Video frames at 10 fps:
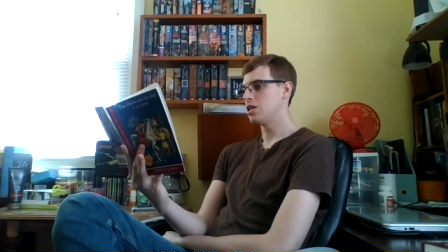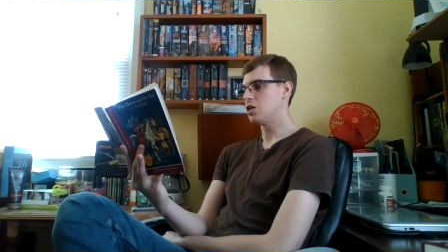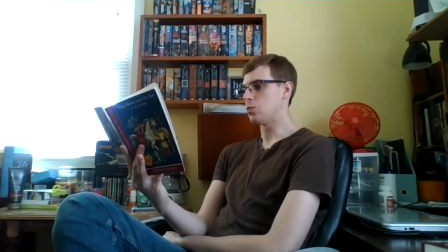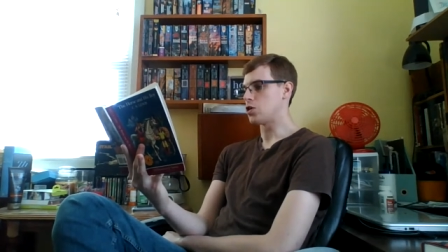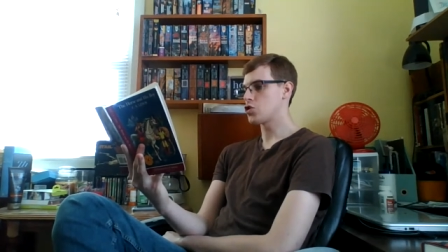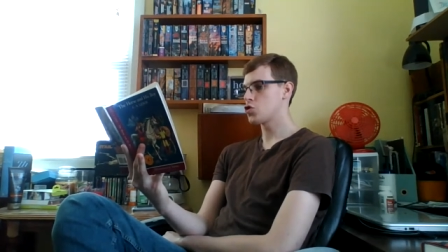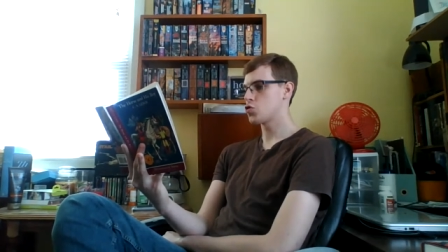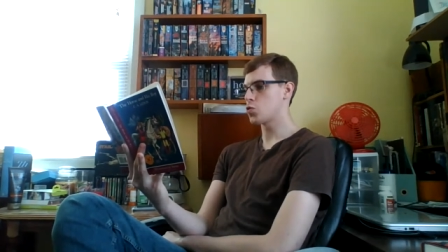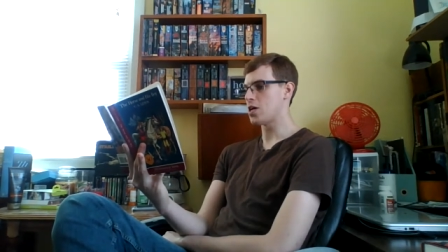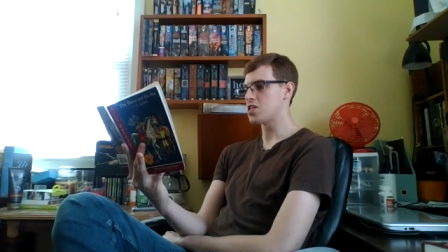He went
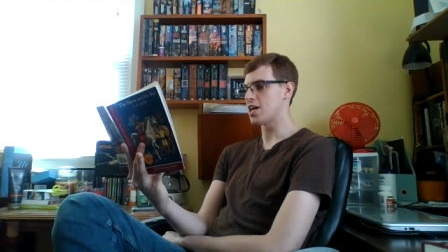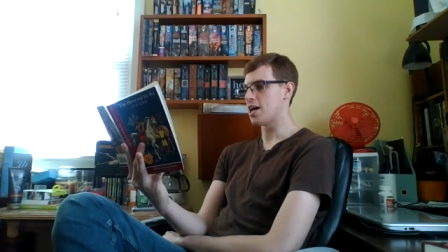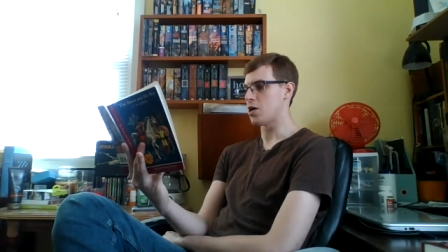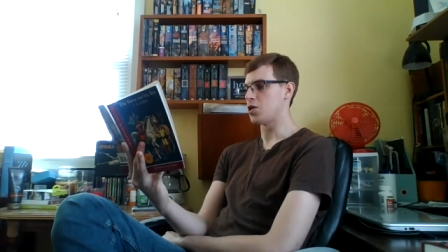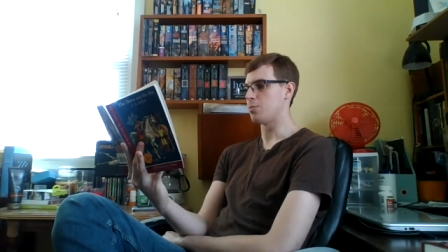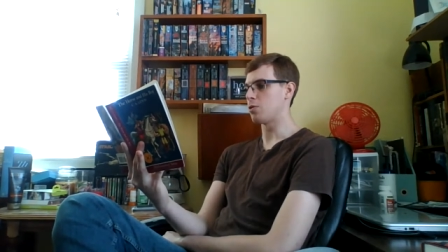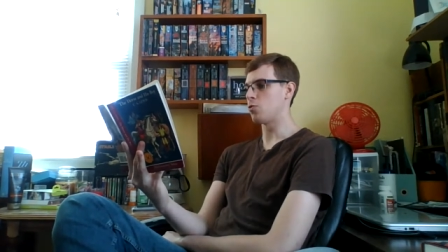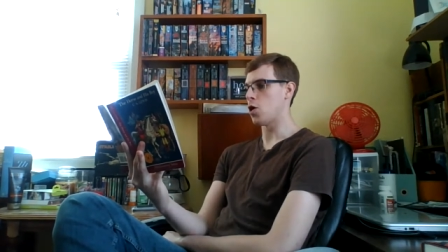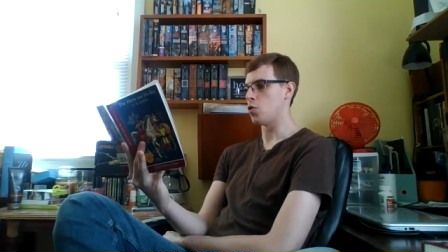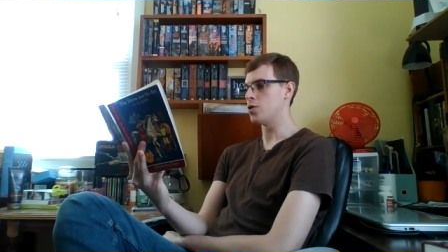straight ahead up a
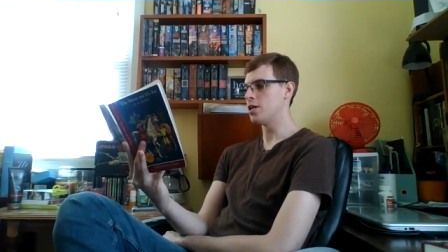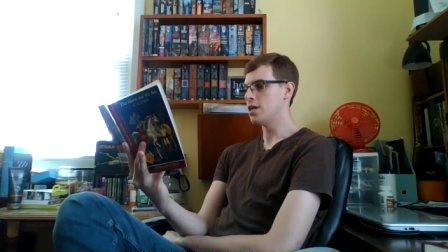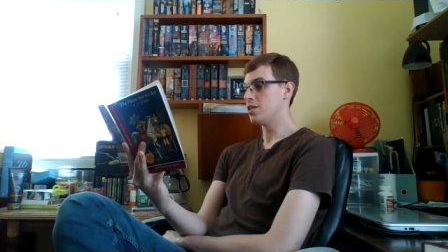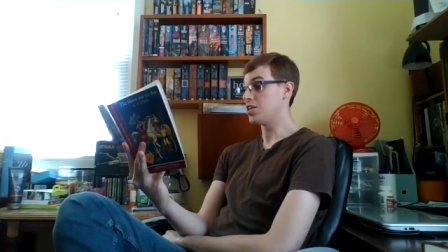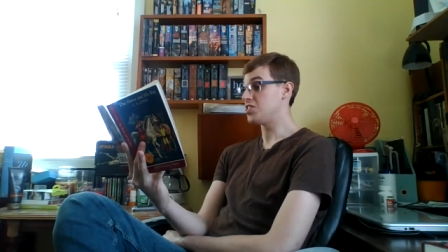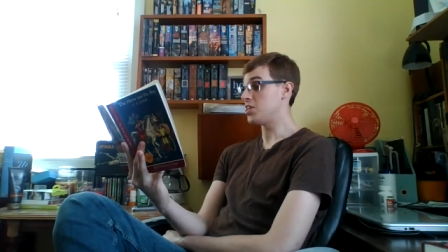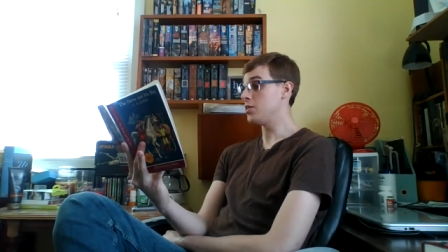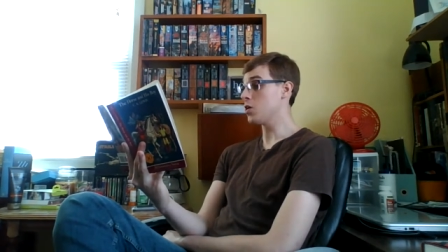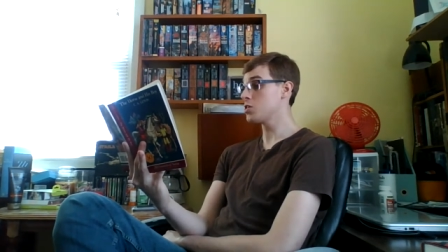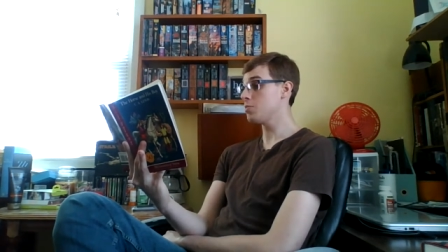road that did
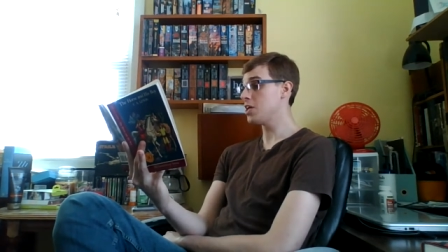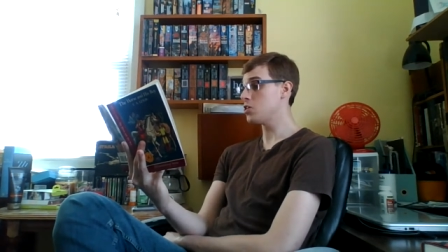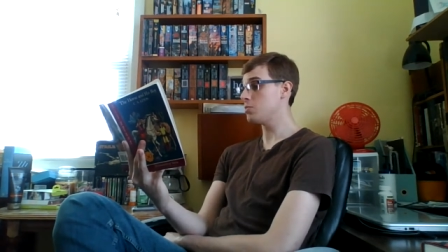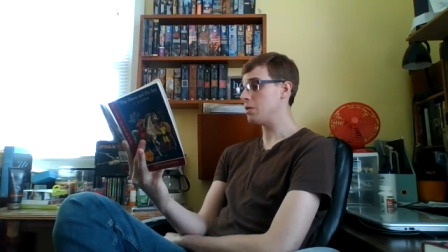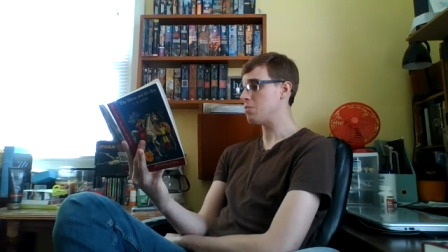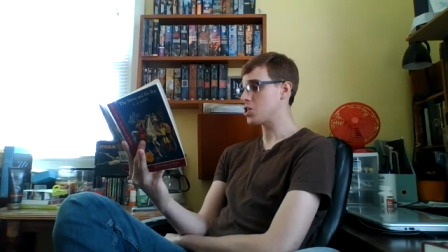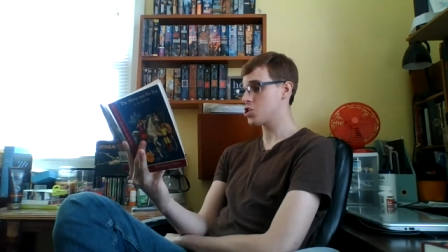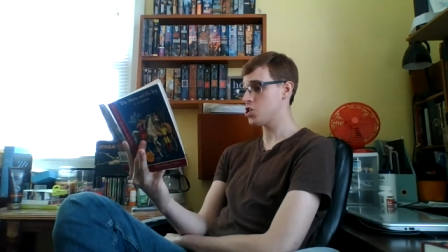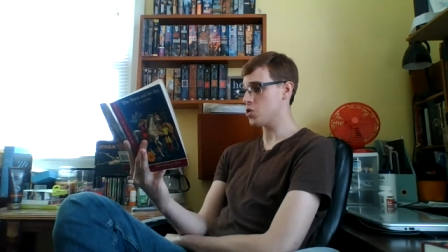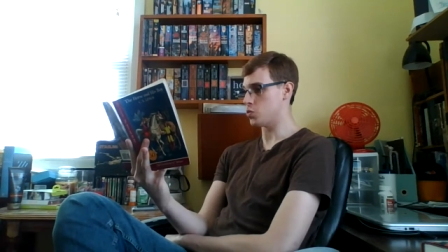not appear to be
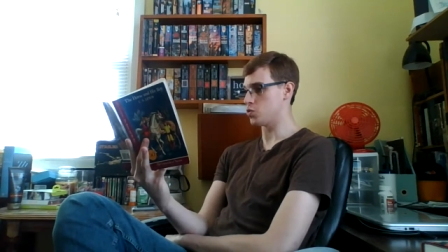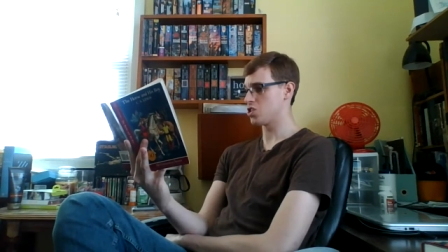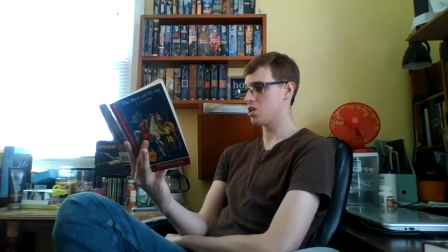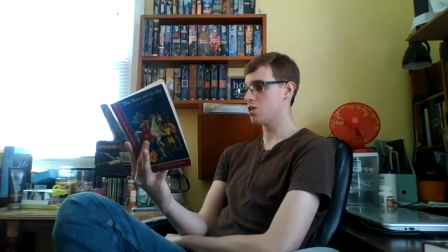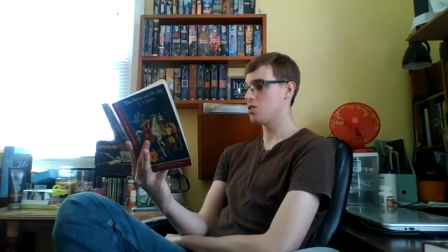much used,